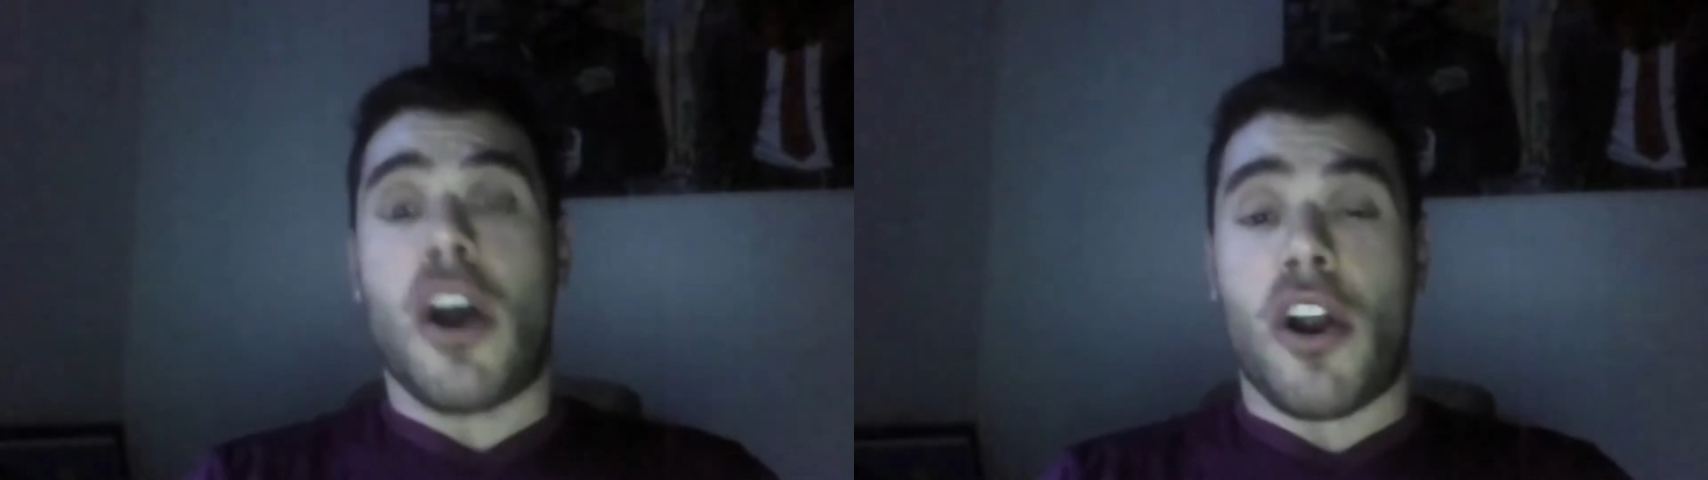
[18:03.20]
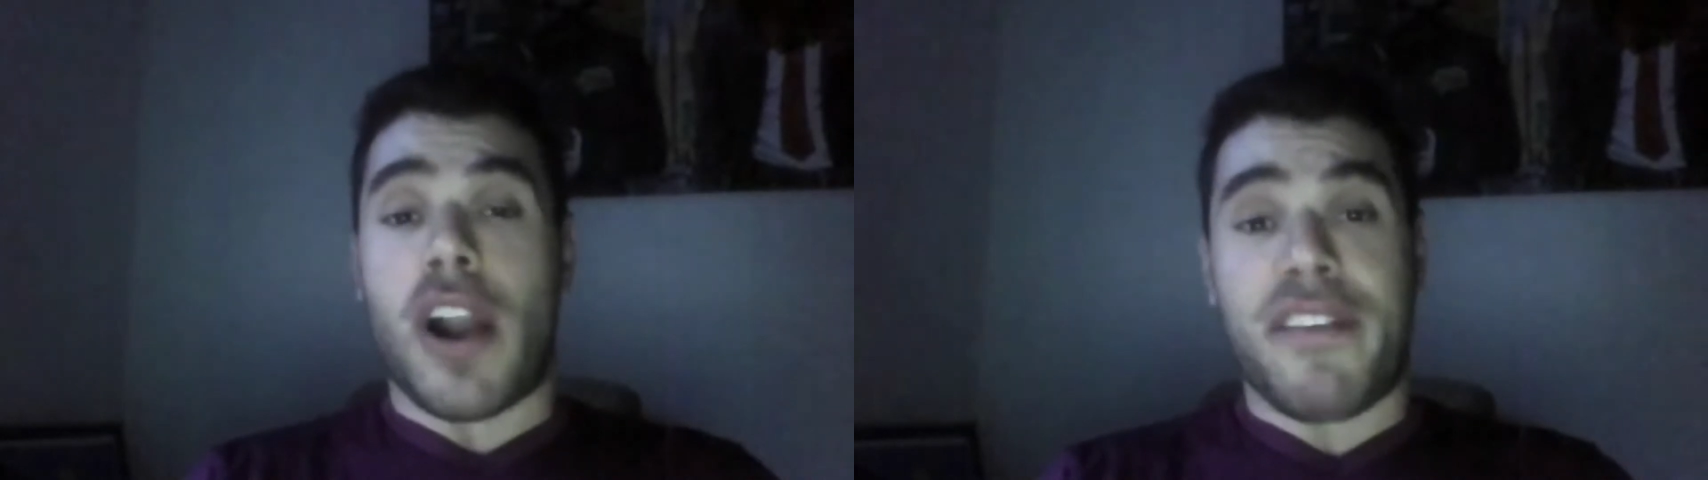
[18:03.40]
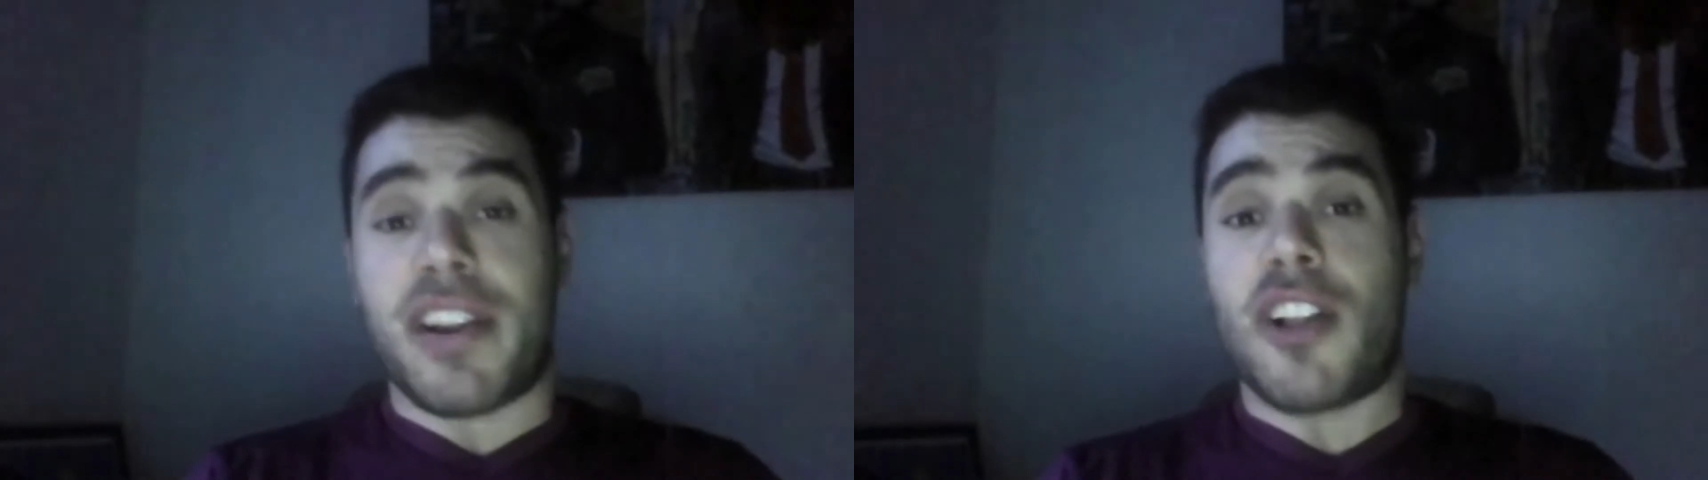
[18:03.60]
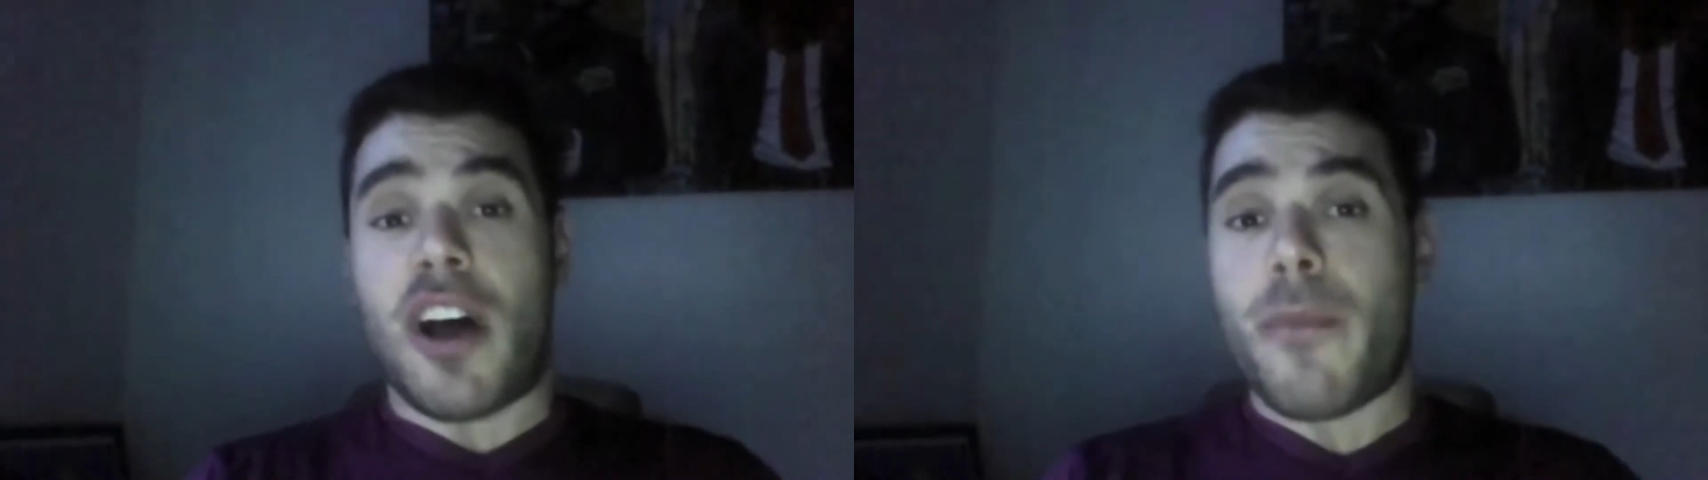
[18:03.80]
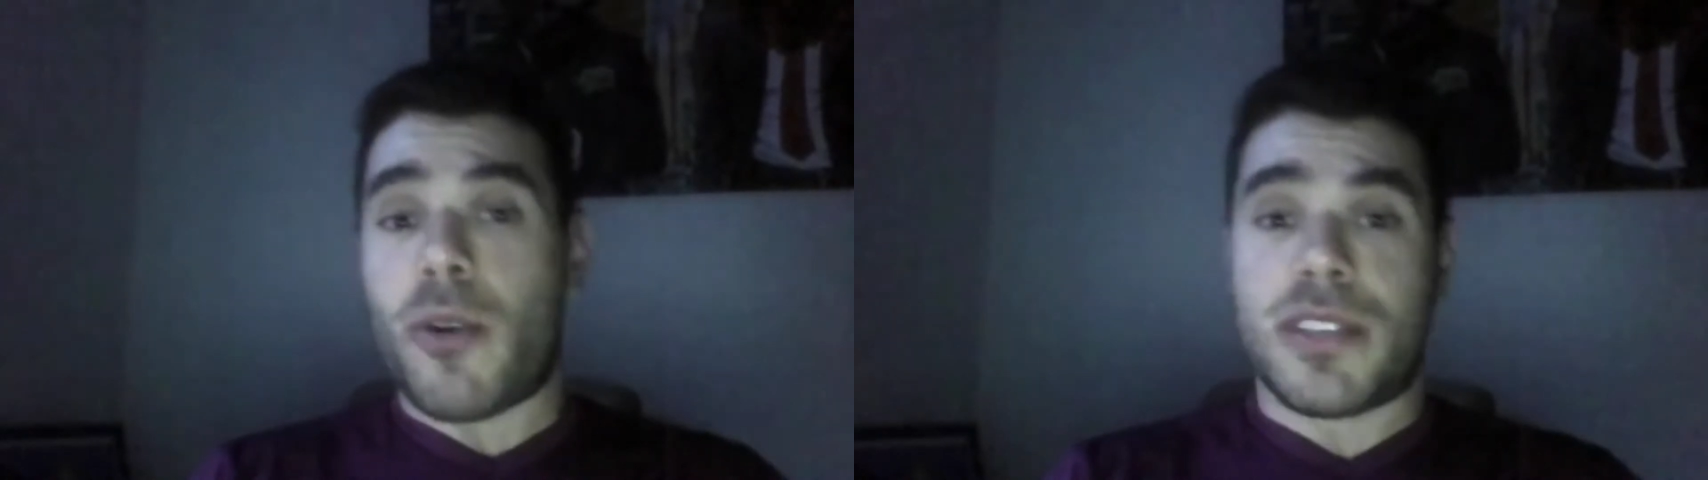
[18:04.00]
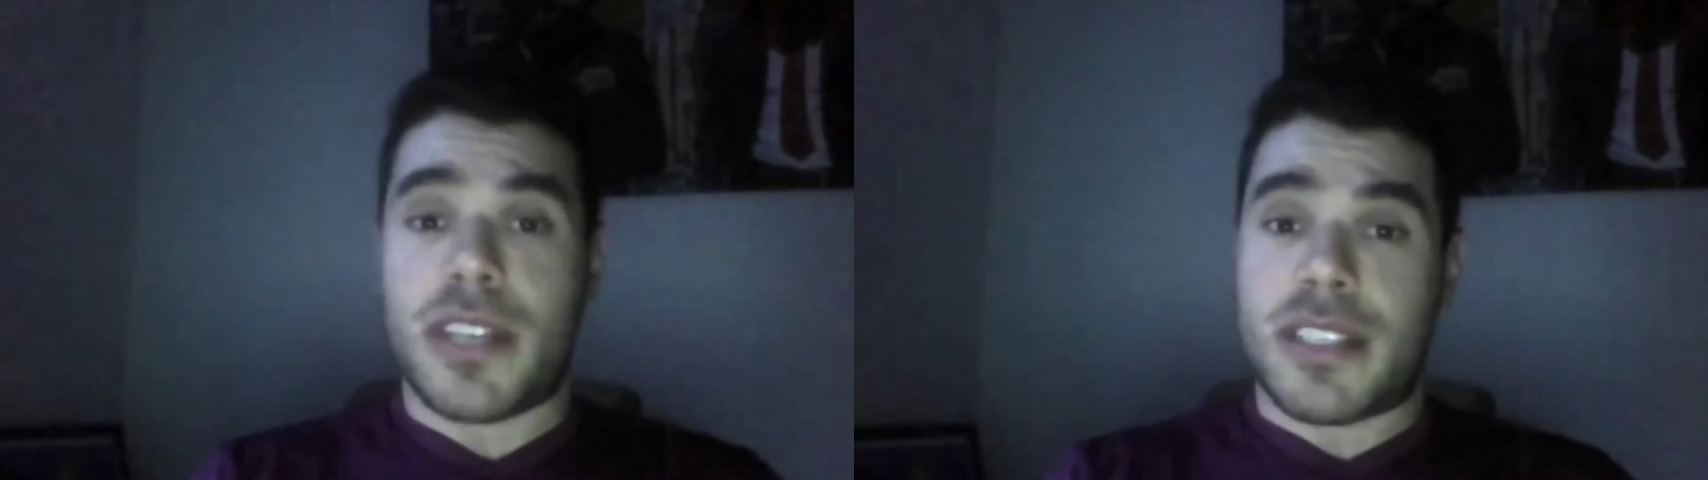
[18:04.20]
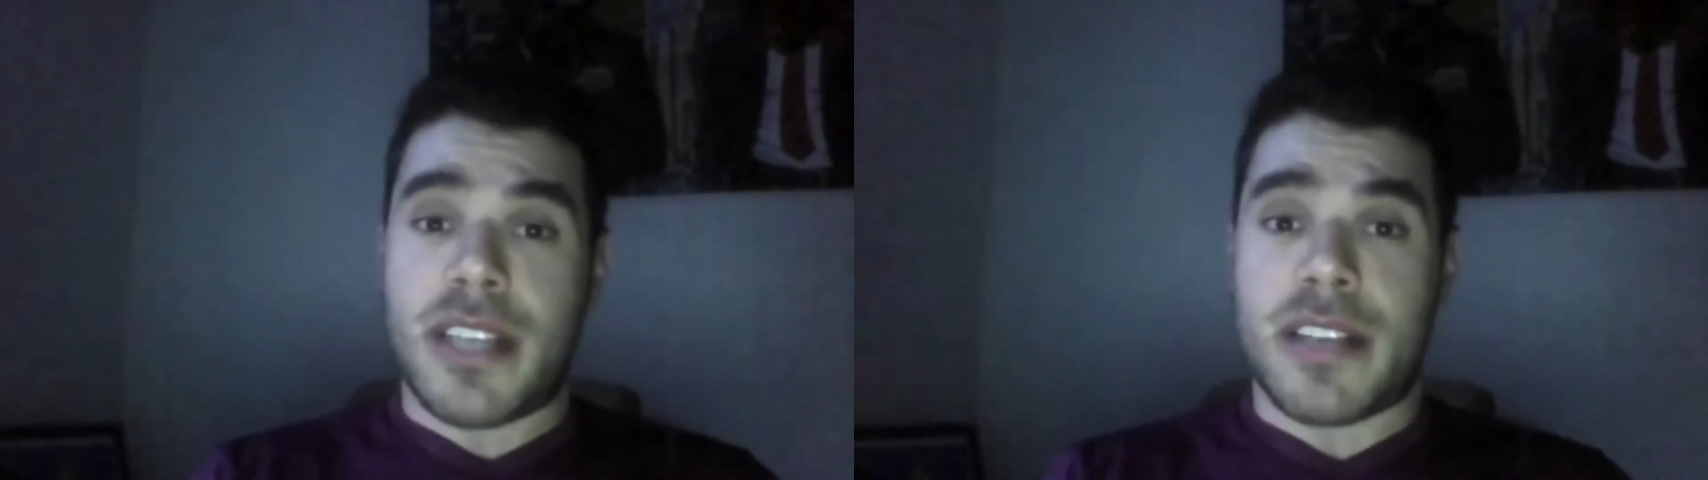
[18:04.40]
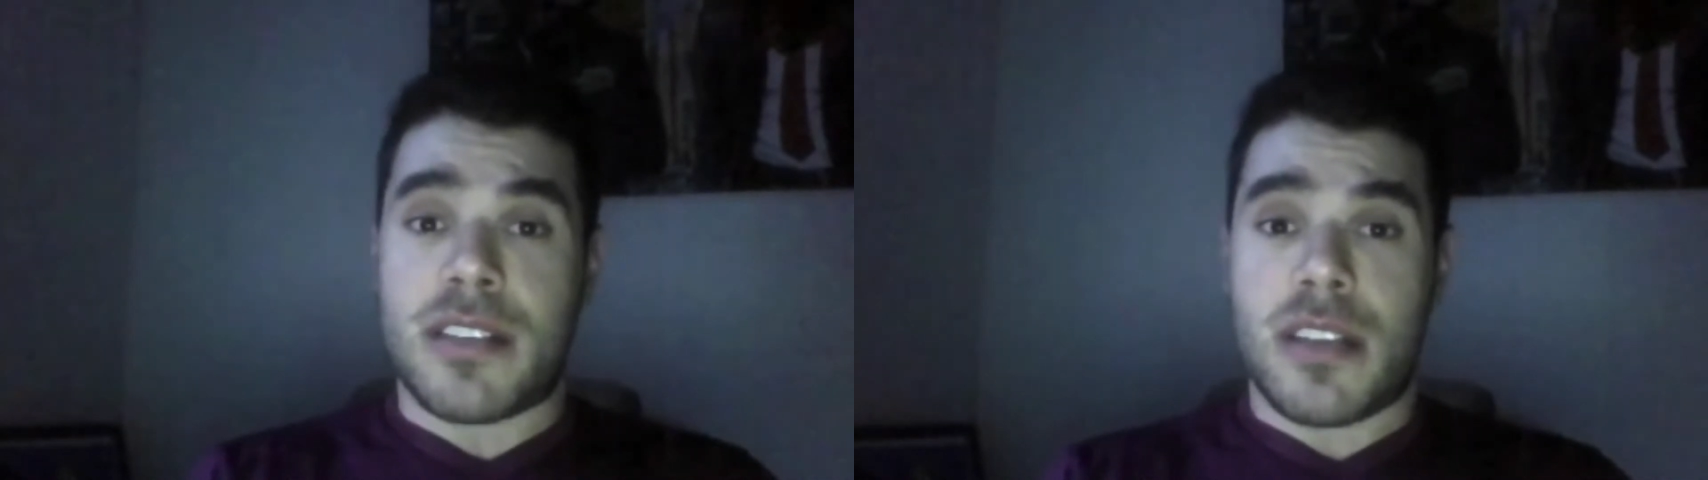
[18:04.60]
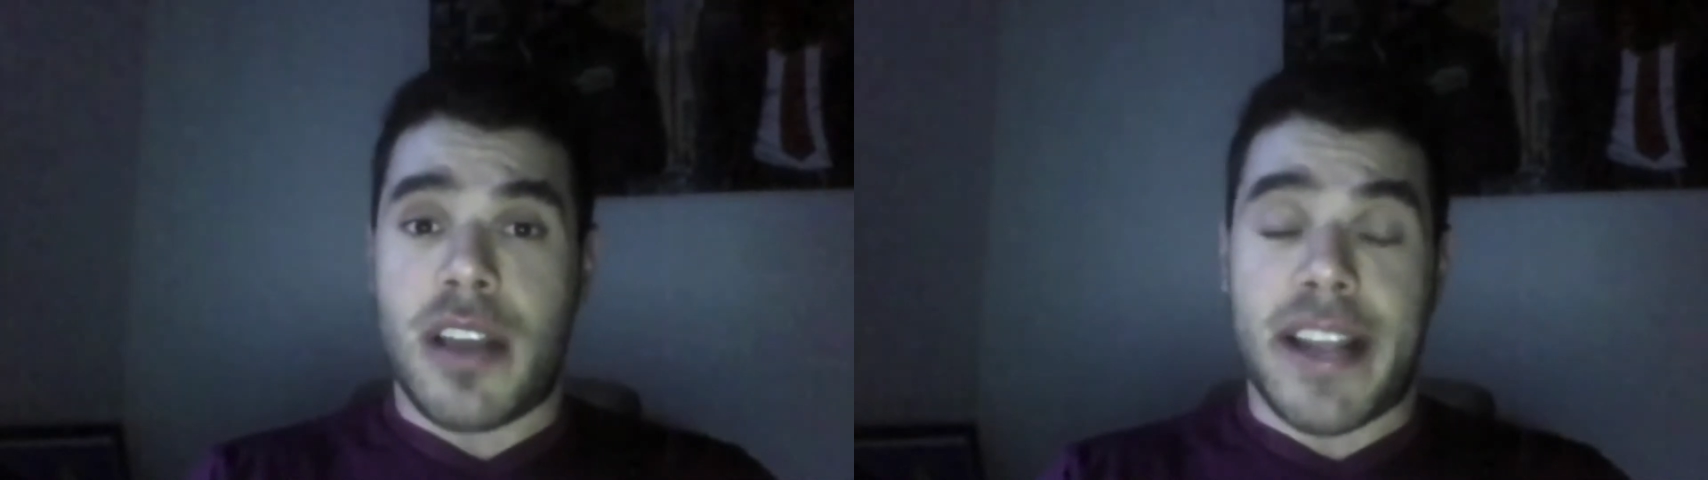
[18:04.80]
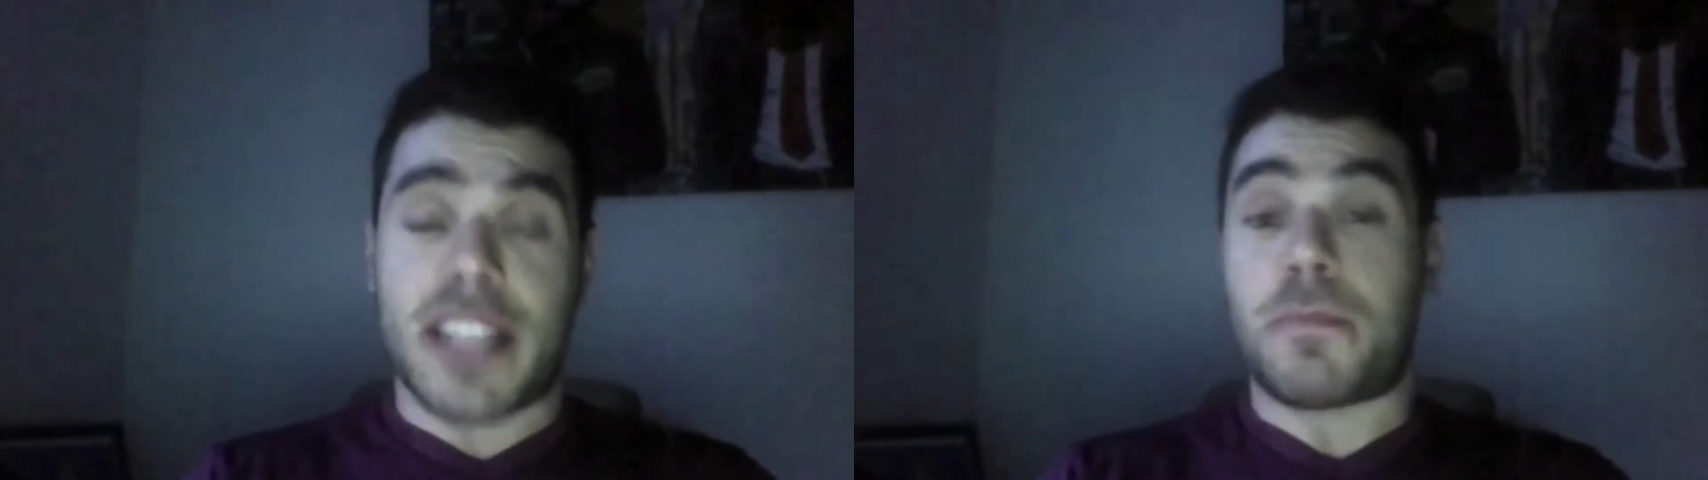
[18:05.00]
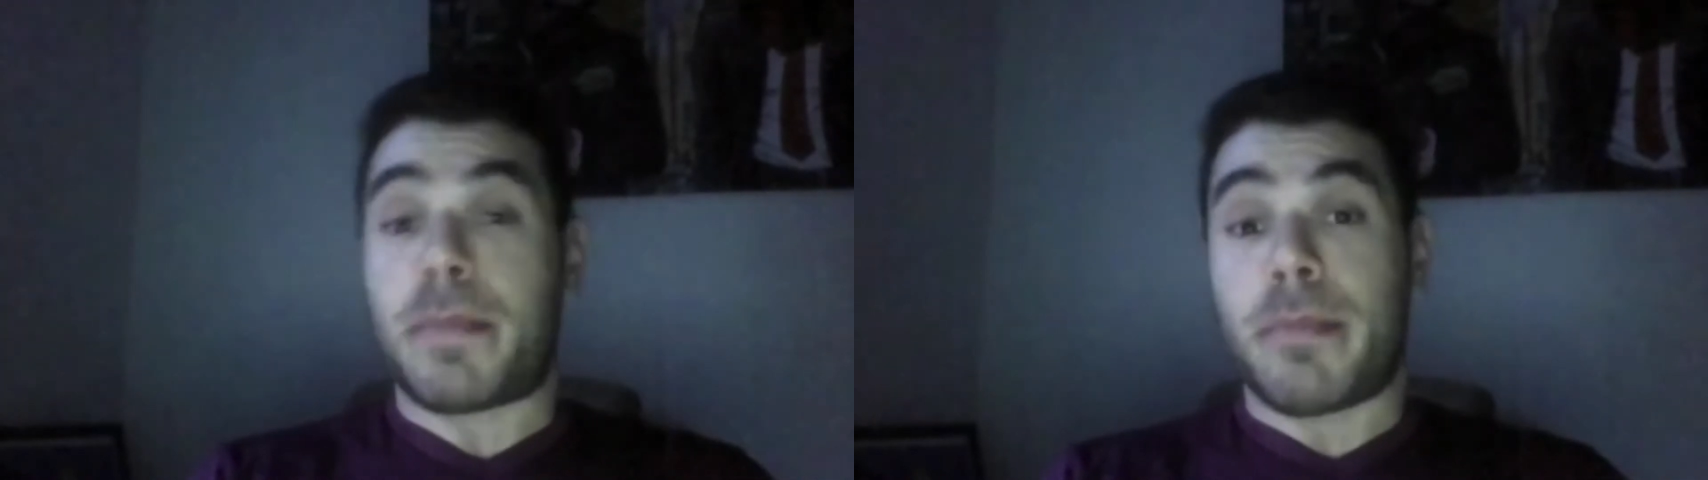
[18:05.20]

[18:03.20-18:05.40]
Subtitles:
are having a lot more success against